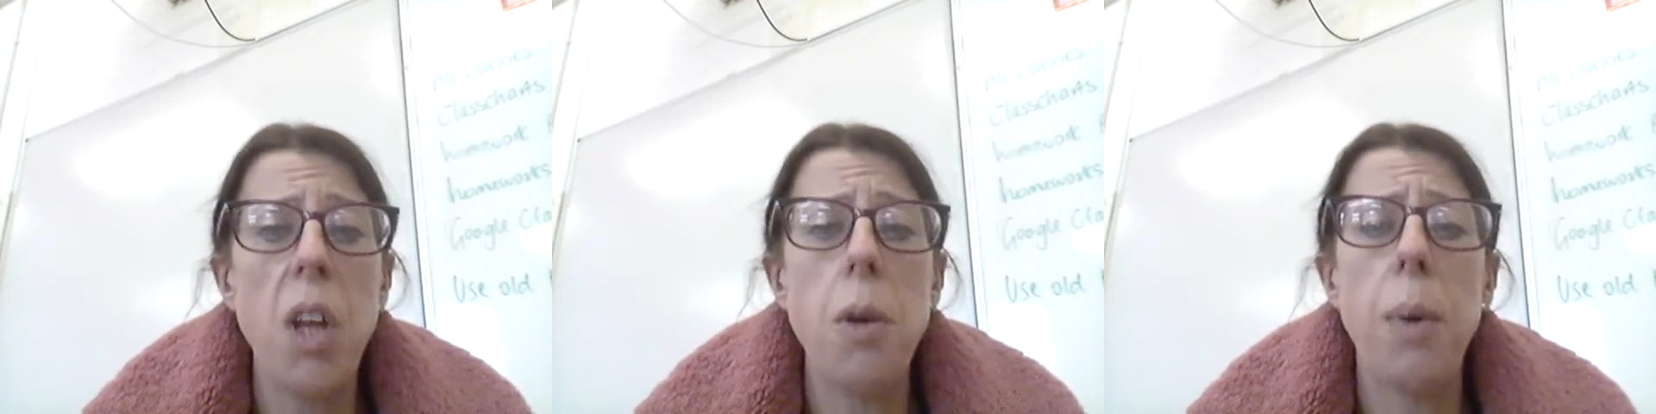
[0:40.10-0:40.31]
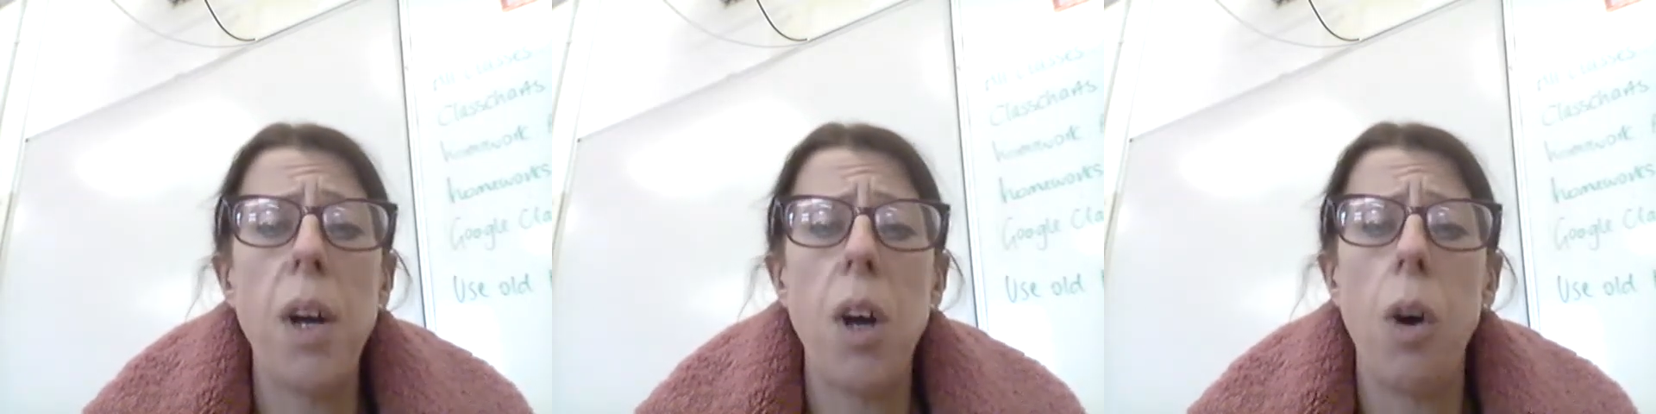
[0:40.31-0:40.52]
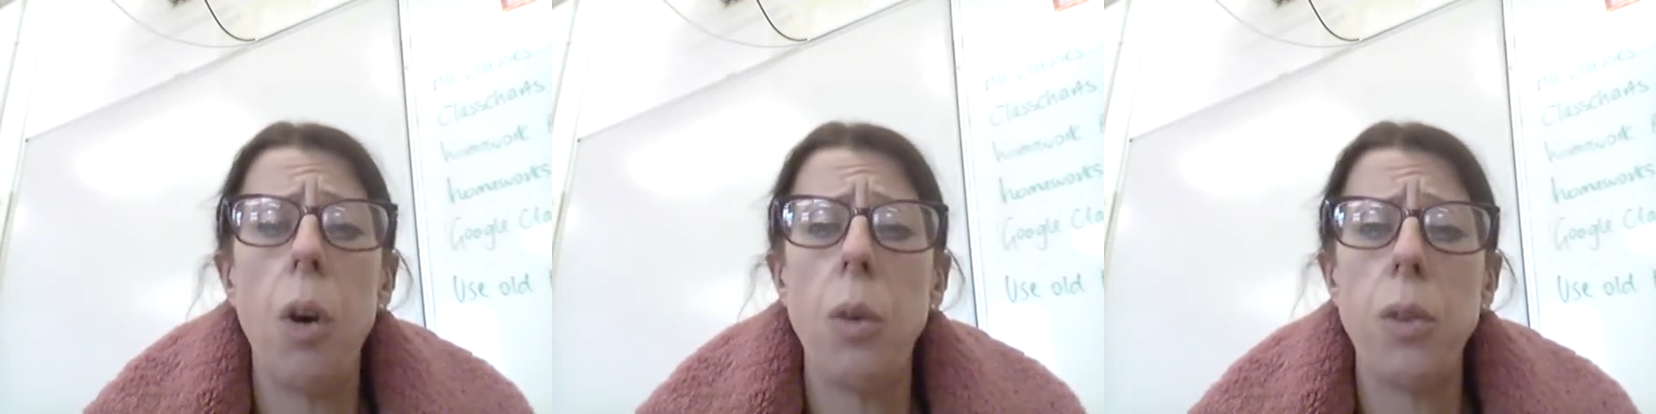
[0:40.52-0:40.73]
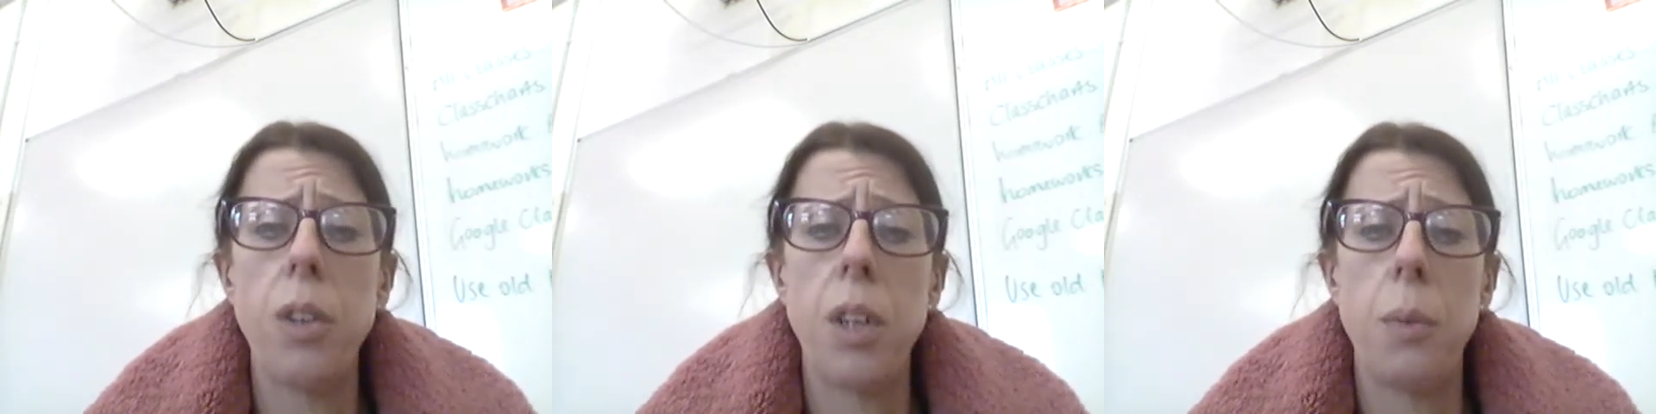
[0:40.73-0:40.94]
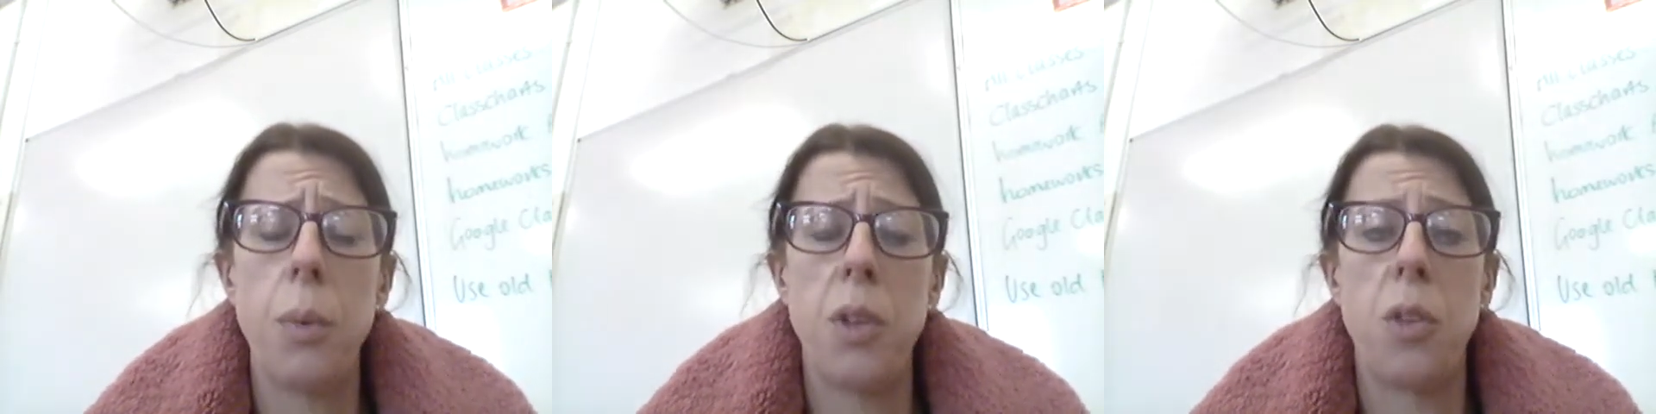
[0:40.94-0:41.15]
You might
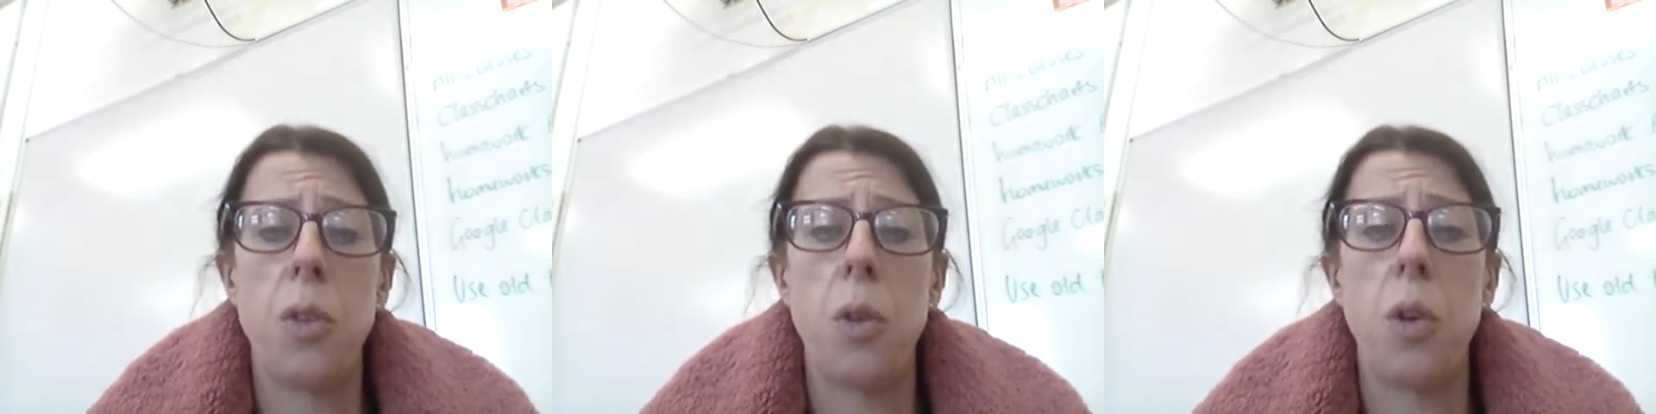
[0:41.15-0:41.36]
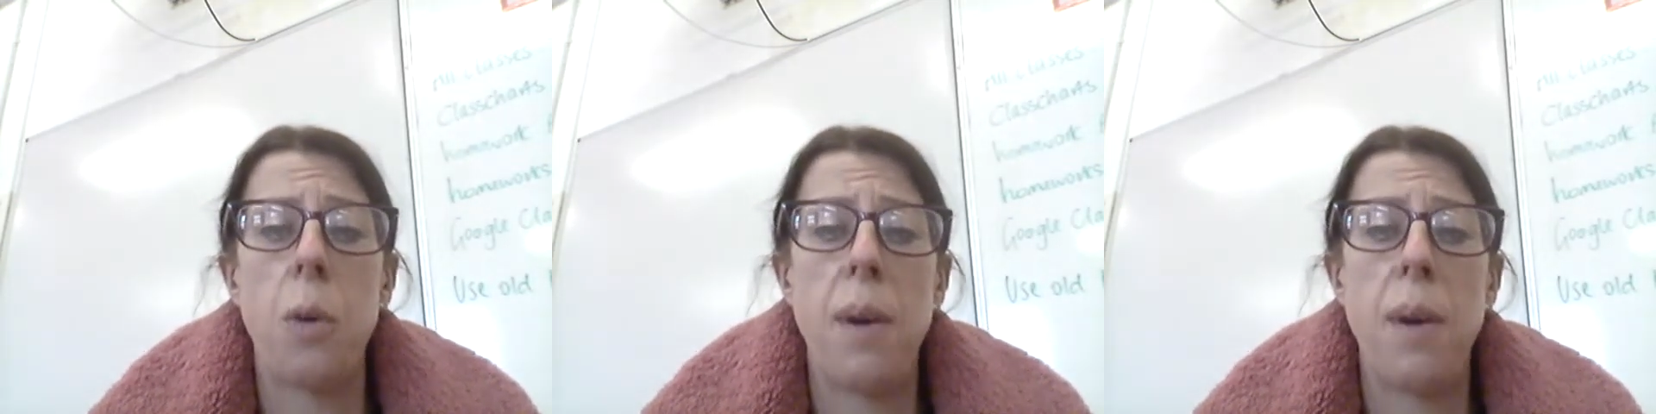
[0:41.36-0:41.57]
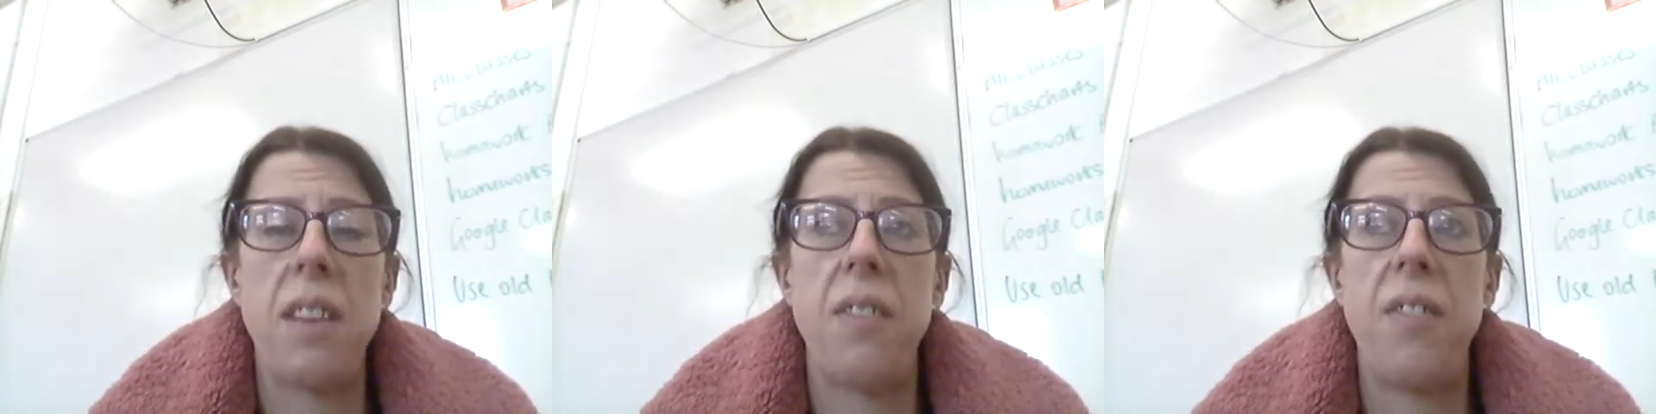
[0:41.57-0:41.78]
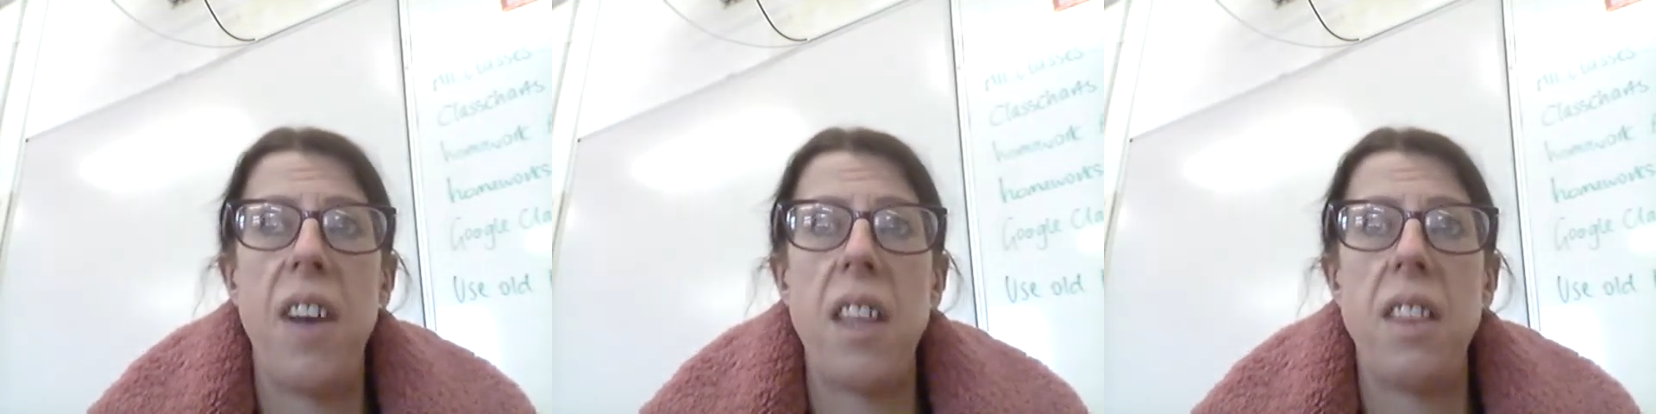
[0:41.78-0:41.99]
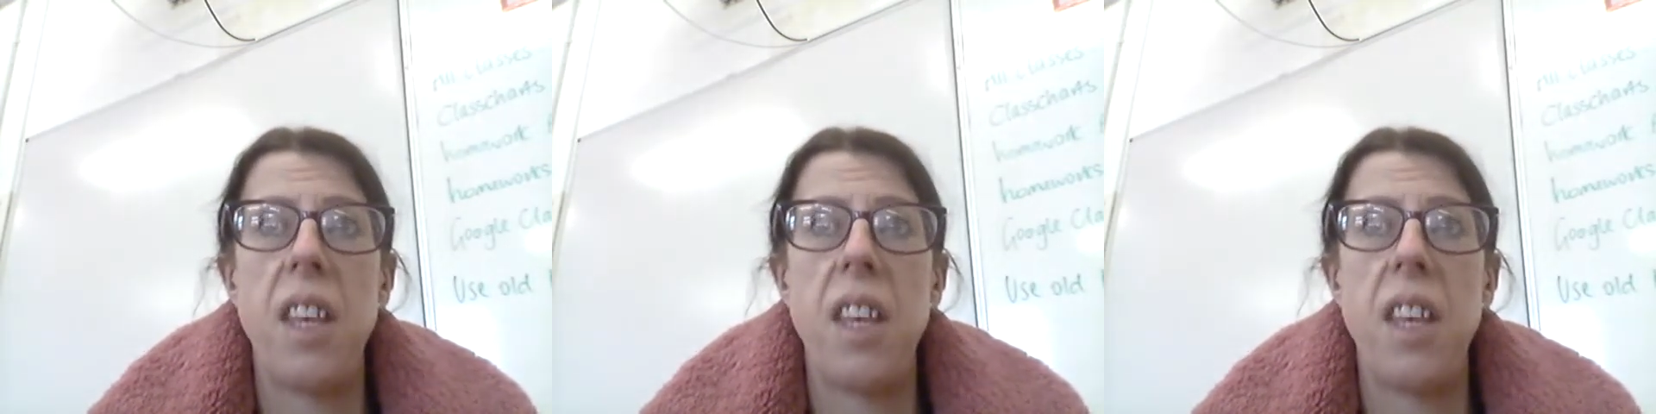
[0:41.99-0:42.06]
also want to talk about the fact